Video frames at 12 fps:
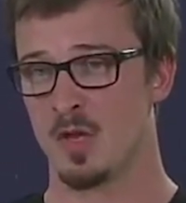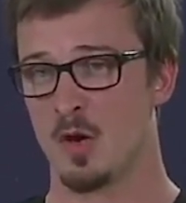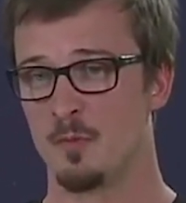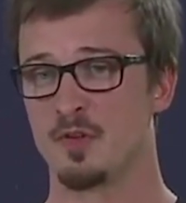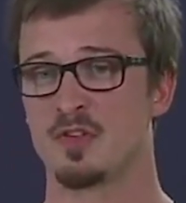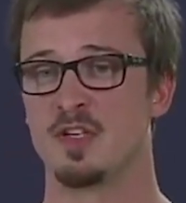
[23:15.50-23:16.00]

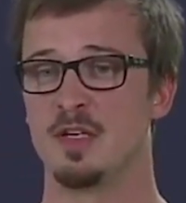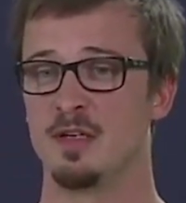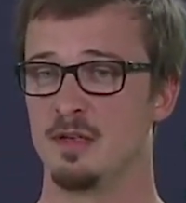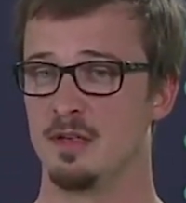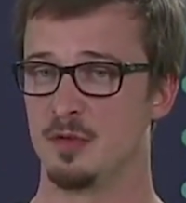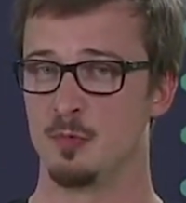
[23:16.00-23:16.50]

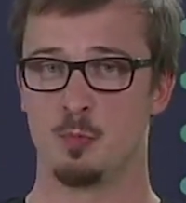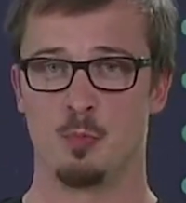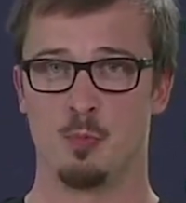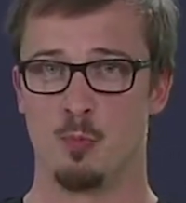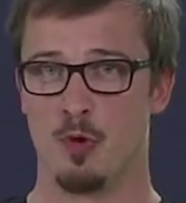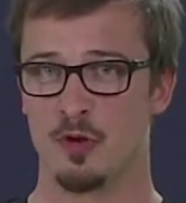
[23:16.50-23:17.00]
Obviously, you
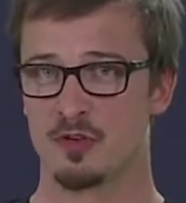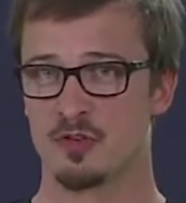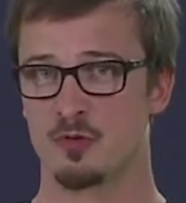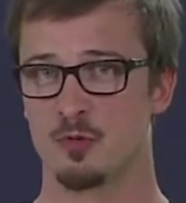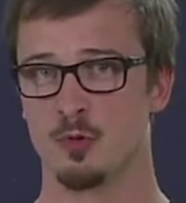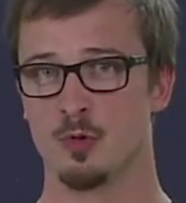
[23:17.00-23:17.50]
want
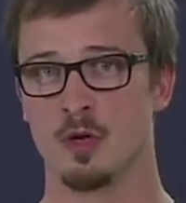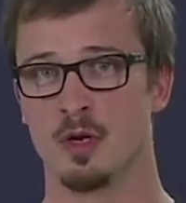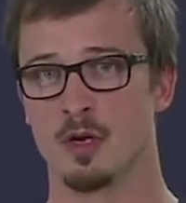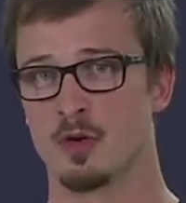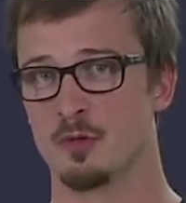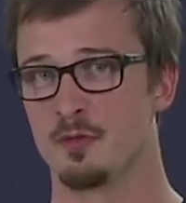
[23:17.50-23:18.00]
to
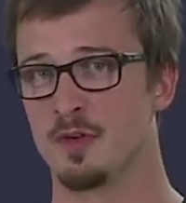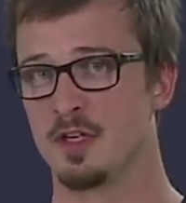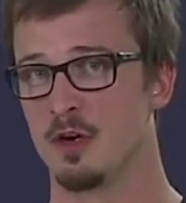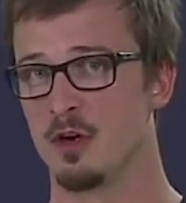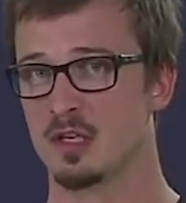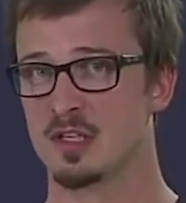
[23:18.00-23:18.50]

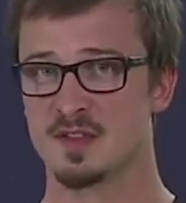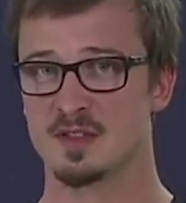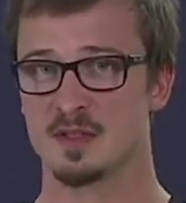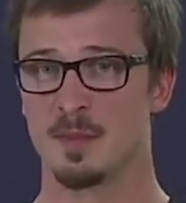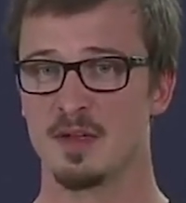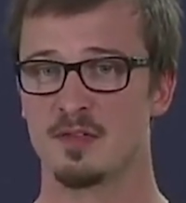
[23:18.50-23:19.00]
configure or
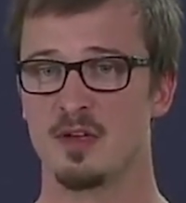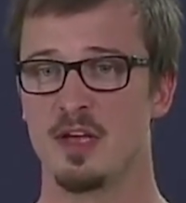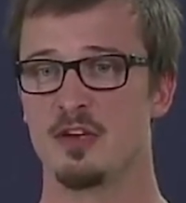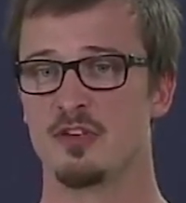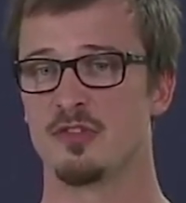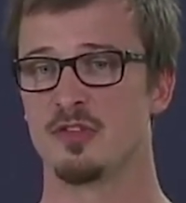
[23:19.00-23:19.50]
customize your
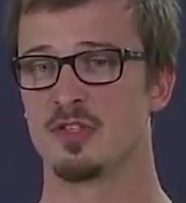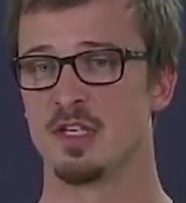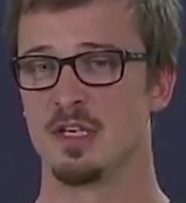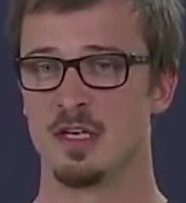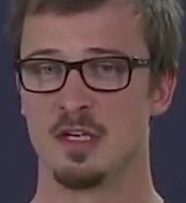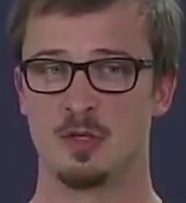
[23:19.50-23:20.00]
agent,
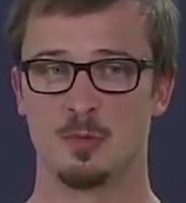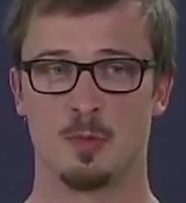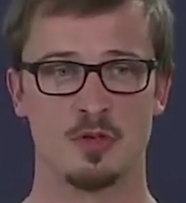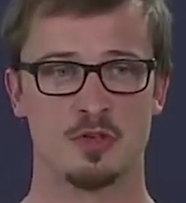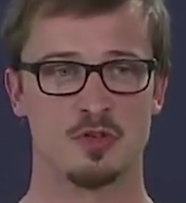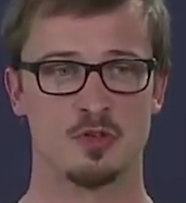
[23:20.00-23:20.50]
you
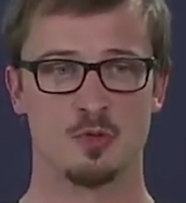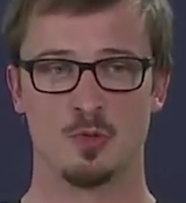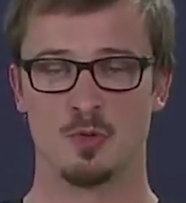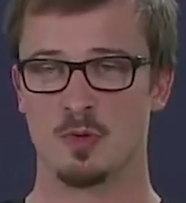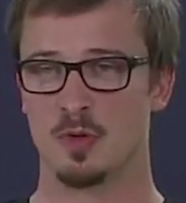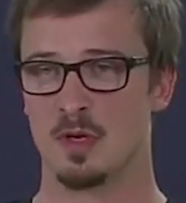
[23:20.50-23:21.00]
want
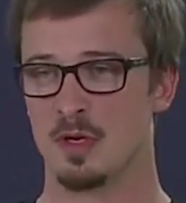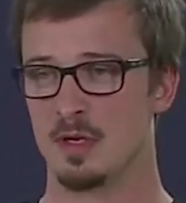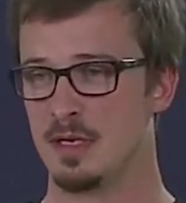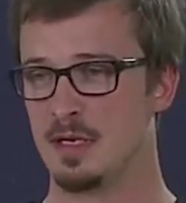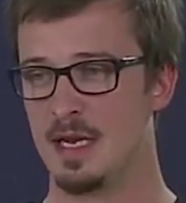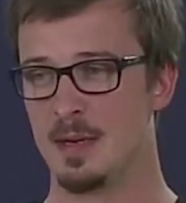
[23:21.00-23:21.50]
to
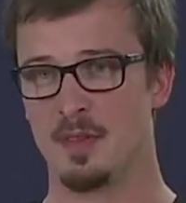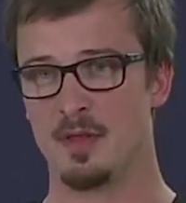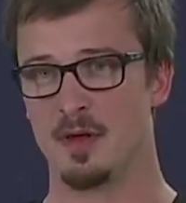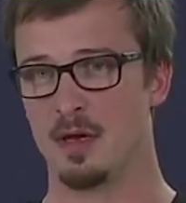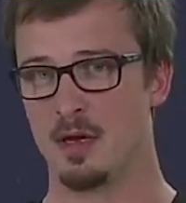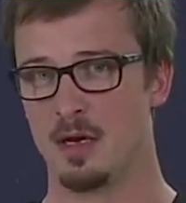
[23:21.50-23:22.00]
enable
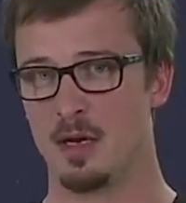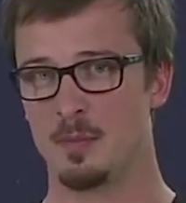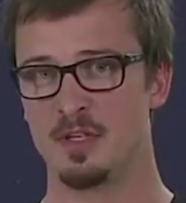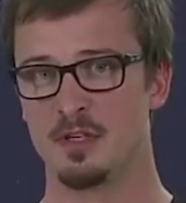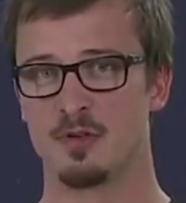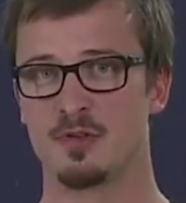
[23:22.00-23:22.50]
the
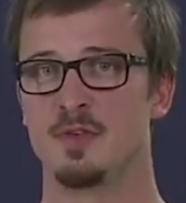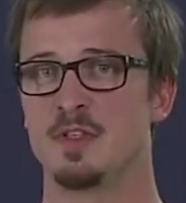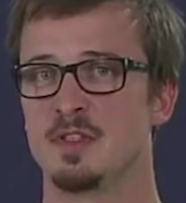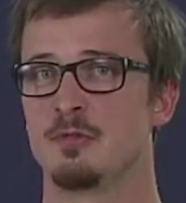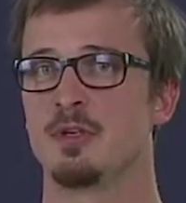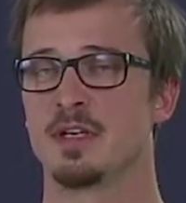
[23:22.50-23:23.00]
IP address
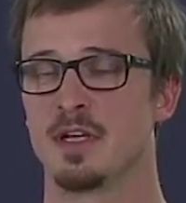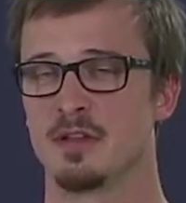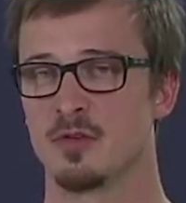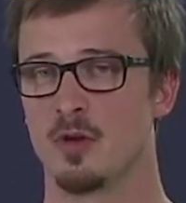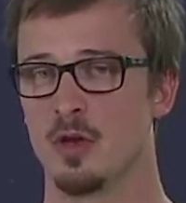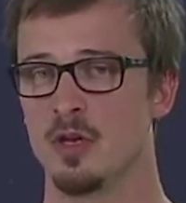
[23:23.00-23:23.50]
filtering and
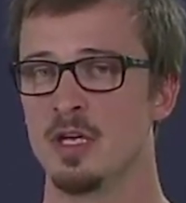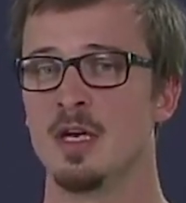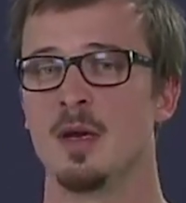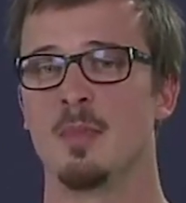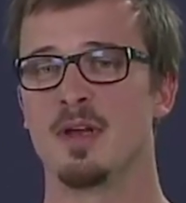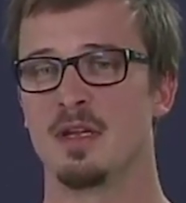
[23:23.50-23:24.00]
so on.
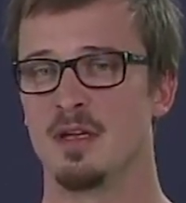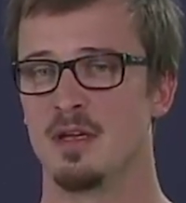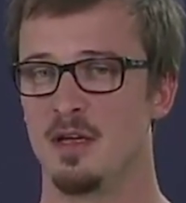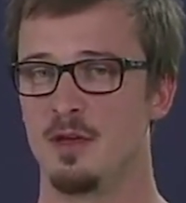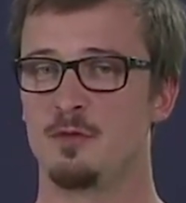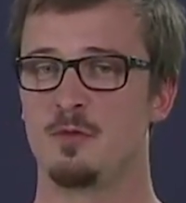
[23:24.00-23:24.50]
But
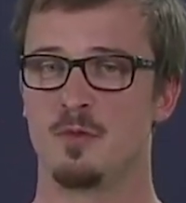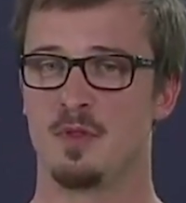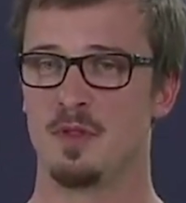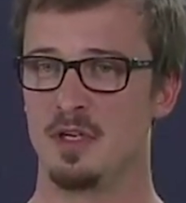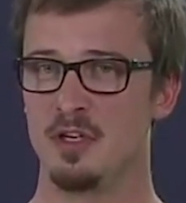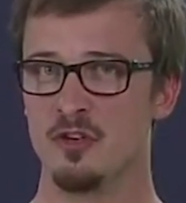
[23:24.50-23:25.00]
if
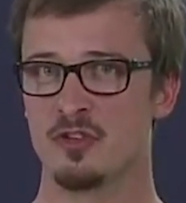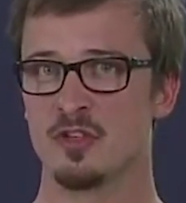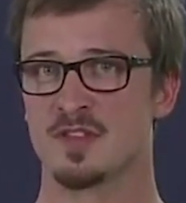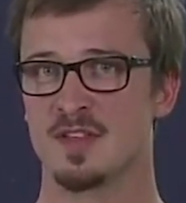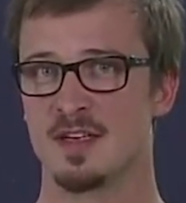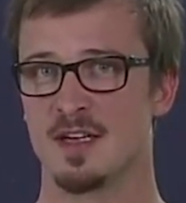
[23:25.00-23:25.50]
the initial
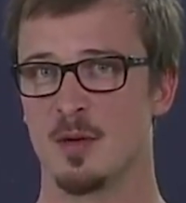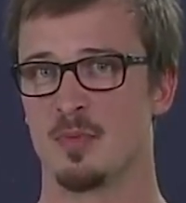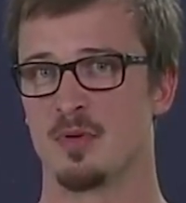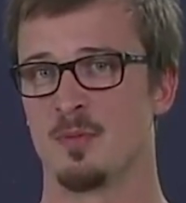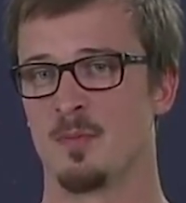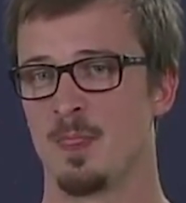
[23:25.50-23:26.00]

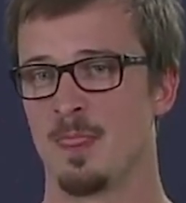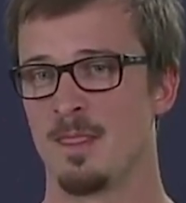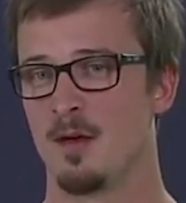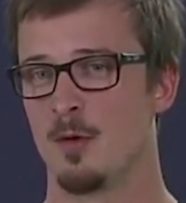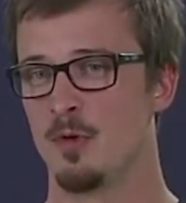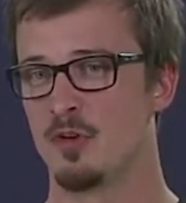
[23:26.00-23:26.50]
setup,
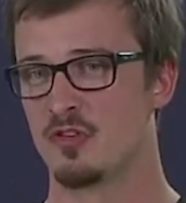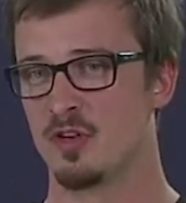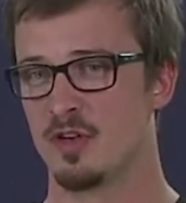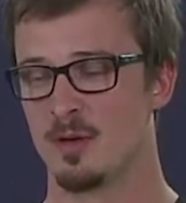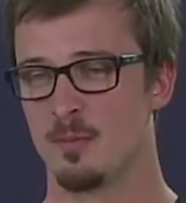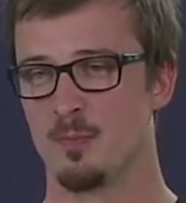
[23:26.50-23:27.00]
which
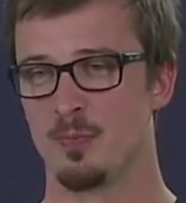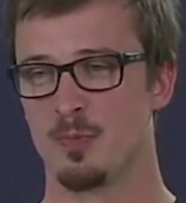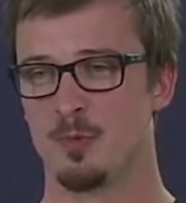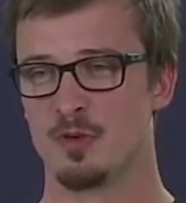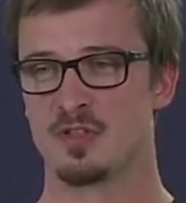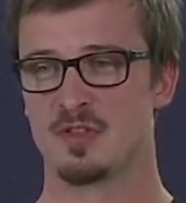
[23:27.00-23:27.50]

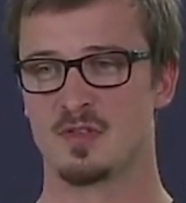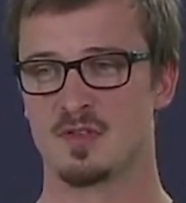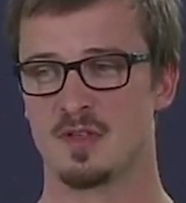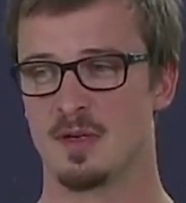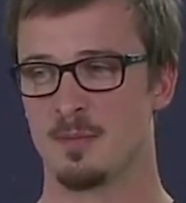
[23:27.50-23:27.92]
is